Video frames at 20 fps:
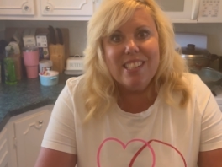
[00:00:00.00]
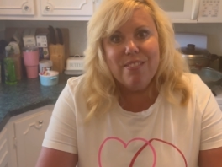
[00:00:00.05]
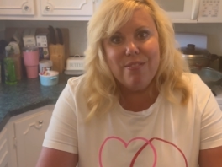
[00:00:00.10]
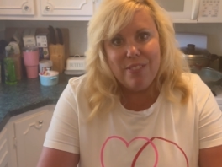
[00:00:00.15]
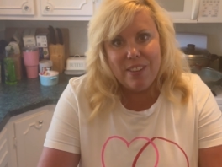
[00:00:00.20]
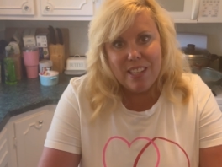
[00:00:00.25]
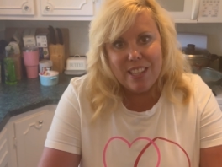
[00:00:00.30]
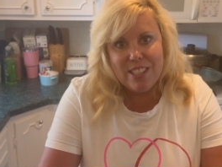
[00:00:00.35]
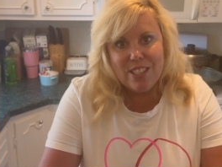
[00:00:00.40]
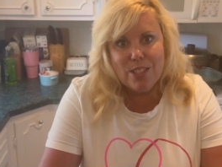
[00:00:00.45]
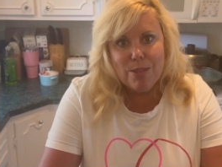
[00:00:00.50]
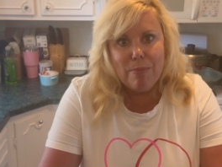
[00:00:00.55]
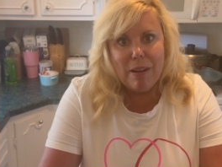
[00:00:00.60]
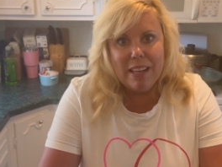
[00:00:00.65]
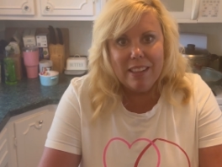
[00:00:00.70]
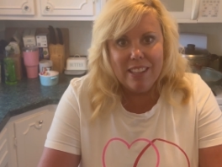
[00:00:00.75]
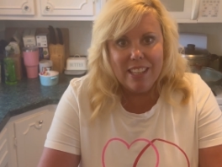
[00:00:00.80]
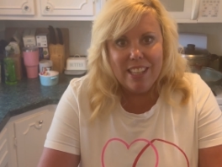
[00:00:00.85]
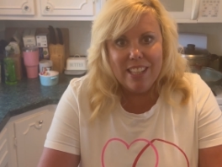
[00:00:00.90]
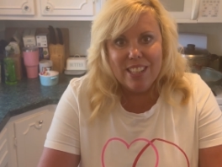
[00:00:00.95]
finished my
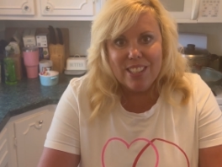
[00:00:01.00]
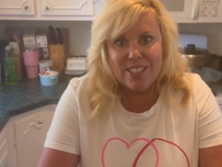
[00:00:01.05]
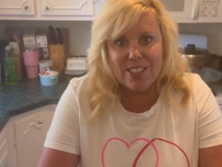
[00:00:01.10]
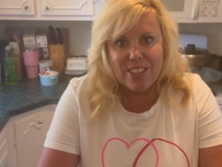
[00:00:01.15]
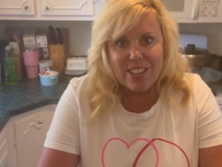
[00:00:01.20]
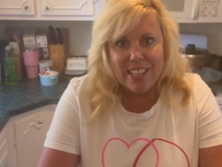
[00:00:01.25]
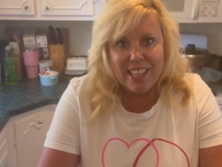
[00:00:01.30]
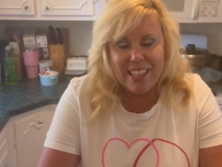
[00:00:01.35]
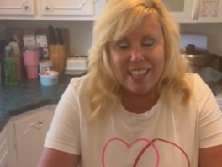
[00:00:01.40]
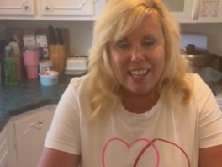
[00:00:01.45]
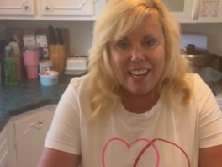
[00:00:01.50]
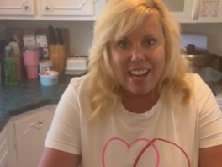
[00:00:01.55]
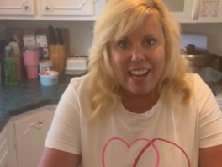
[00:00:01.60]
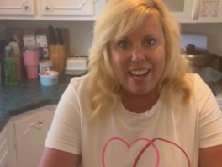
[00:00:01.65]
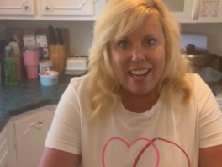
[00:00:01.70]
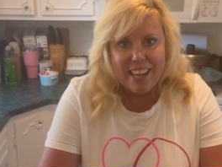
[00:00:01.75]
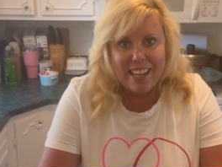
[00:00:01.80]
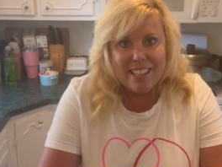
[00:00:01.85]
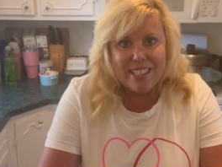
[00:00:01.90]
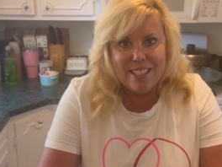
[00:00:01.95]
lean and green,
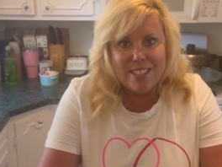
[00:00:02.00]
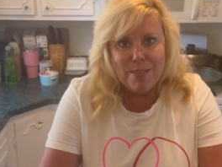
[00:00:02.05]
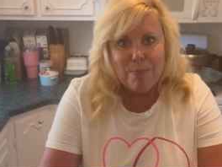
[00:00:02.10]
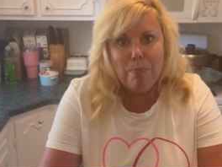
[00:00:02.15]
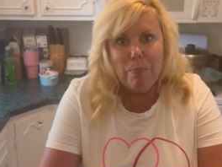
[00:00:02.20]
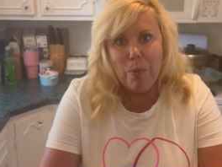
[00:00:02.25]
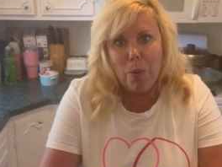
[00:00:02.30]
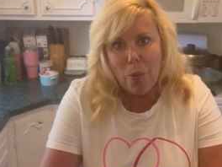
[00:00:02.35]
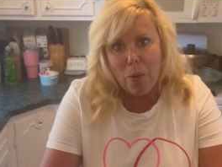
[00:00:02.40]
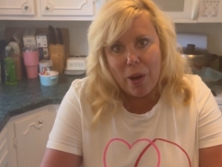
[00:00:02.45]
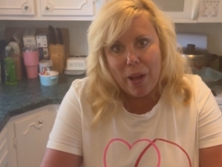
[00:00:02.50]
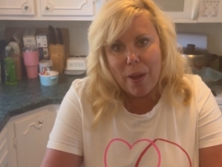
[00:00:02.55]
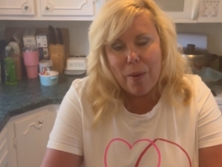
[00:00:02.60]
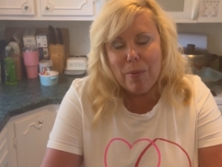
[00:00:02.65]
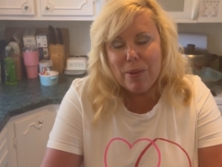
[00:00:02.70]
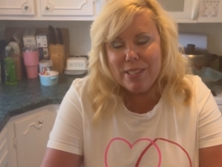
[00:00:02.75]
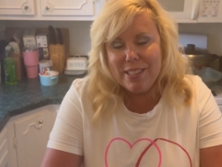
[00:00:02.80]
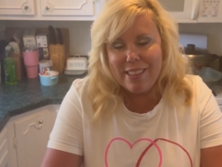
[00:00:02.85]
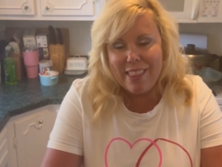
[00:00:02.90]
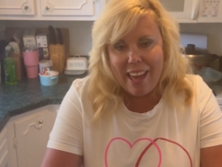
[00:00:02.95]
and boy,
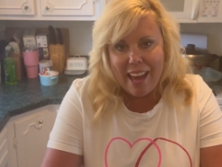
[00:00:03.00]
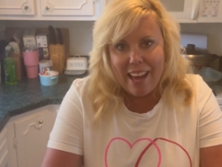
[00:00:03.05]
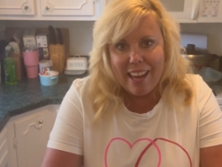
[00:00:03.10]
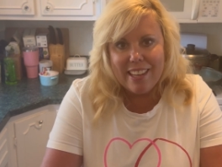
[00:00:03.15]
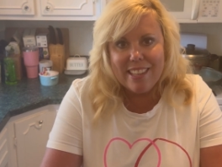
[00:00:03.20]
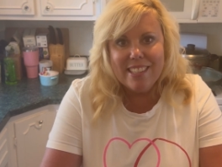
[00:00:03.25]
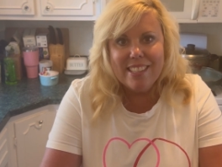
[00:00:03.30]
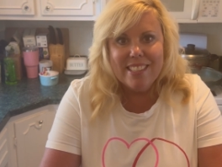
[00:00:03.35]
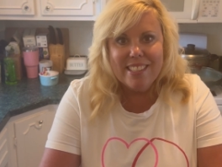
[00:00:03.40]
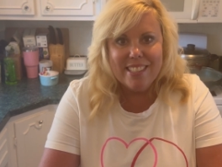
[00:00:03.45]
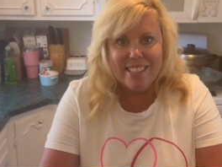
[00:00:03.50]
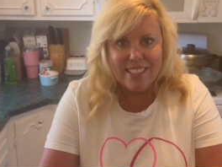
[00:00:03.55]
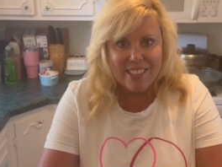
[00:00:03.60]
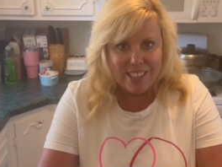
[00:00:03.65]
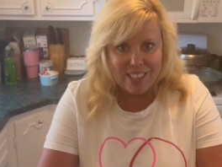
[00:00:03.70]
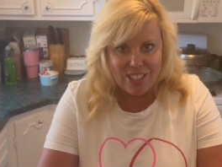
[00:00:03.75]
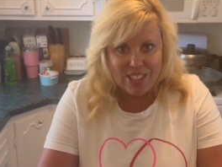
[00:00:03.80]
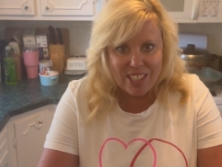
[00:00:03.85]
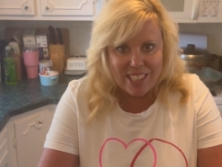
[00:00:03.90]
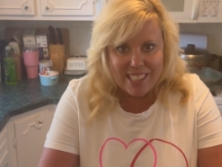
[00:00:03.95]
was that
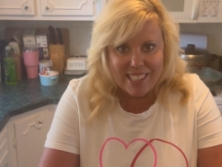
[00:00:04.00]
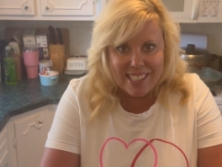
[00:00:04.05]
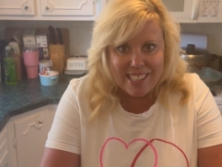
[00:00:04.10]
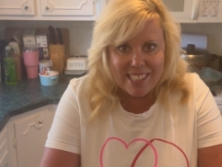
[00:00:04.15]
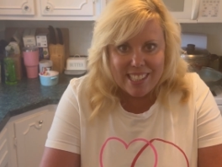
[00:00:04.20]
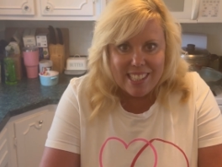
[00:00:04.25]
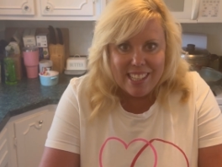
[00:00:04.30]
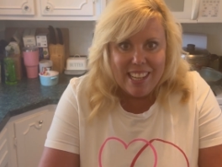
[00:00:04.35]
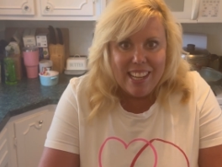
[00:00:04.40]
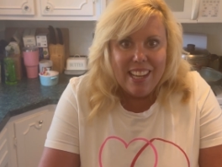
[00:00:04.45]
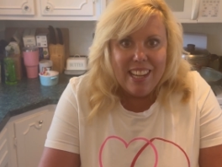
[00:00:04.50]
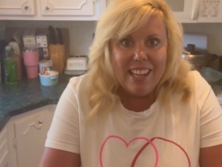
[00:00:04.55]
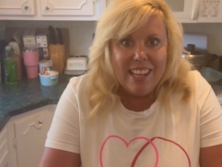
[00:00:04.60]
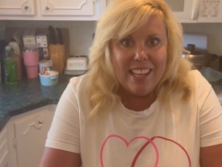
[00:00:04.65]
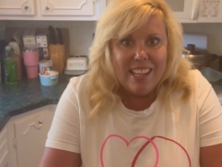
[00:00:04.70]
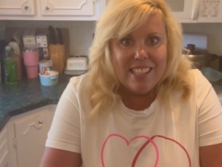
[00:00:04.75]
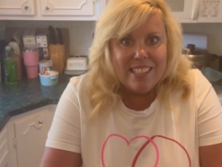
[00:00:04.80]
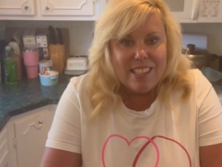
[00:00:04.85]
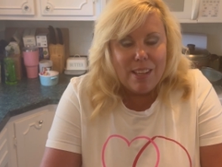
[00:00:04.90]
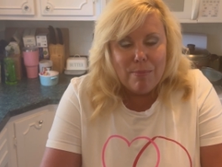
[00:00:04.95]
delicious.
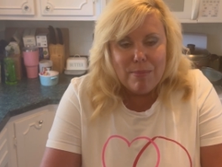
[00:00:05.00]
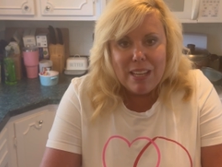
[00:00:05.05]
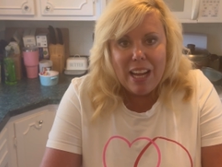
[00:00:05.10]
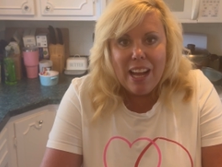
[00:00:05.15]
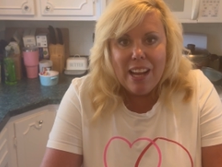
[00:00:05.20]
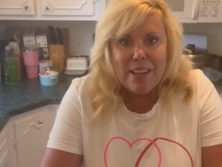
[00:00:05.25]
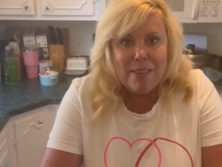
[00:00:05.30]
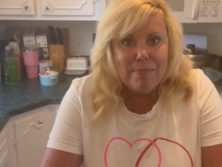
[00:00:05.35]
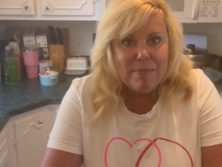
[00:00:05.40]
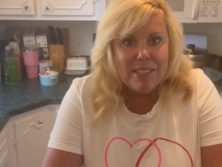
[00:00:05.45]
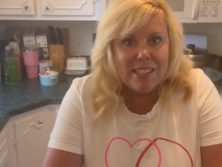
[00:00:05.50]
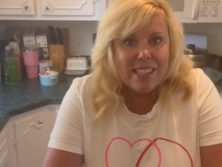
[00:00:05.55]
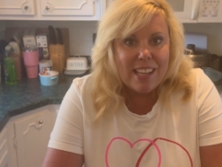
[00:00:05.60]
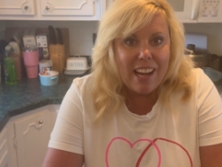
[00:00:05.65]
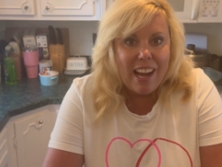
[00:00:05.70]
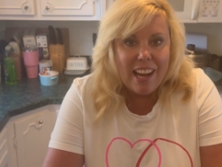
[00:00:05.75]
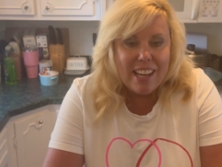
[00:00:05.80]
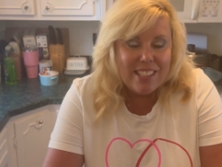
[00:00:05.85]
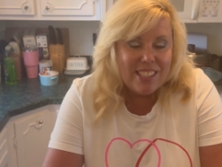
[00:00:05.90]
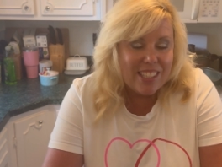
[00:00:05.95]
Sometimes
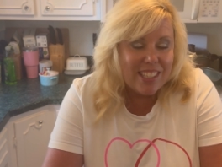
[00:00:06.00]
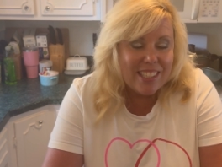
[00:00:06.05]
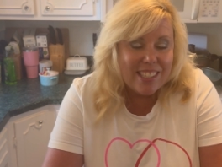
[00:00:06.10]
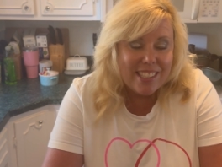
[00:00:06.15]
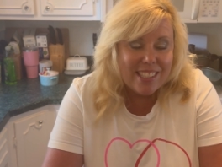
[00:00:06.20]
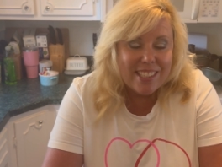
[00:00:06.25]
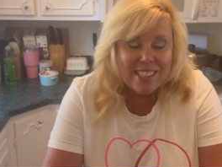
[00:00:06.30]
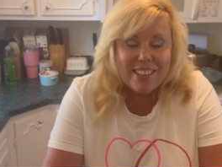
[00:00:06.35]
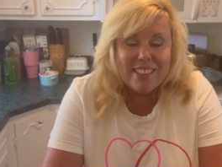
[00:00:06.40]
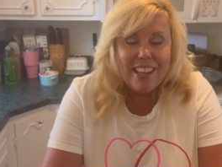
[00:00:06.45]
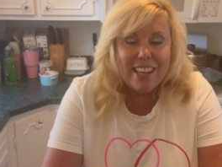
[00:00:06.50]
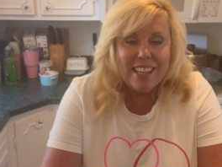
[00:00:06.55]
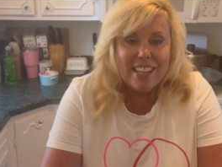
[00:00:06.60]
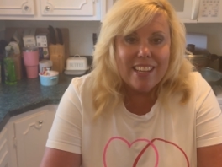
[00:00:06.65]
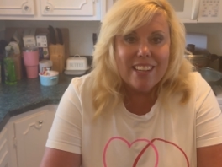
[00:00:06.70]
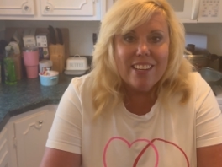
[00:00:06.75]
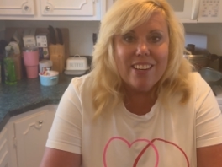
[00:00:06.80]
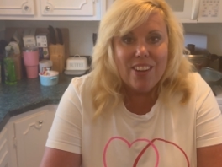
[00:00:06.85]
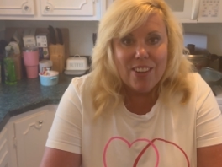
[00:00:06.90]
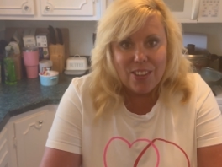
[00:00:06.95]
I just
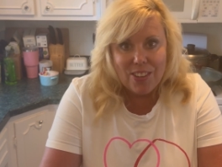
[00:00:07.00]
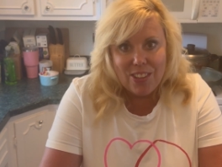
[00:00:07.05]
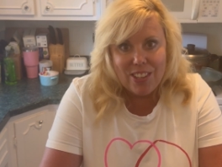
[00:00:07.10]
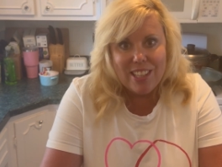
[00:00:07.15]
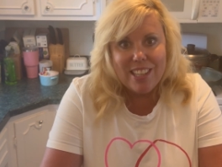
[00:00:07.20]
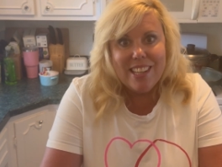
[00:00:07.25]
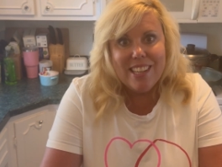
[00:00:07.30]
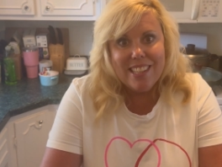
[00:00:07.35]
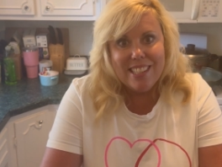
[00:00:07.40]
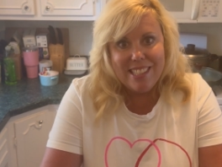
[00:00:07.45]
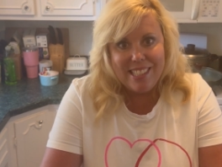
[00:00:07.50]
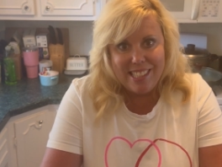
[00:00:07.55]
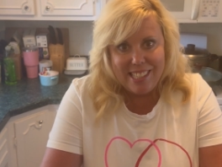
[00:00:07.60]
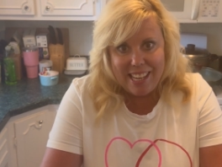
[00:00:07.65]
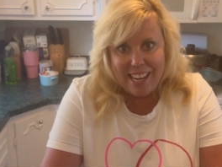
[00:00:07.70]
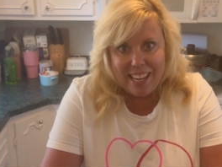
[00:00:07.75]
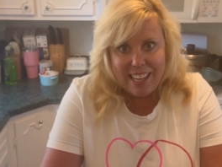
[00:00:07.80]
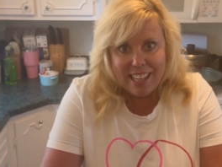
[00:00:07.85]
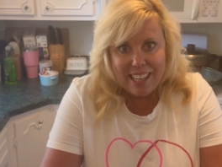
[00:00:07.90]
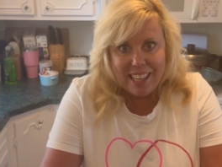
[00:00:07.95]
like a good
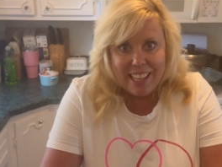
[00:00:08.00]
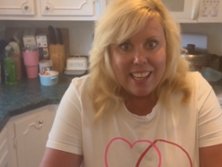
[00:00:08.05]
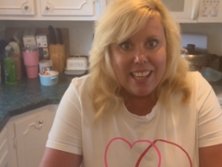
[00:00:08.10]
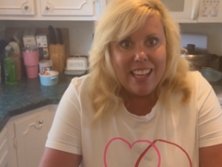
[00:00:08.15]
steak.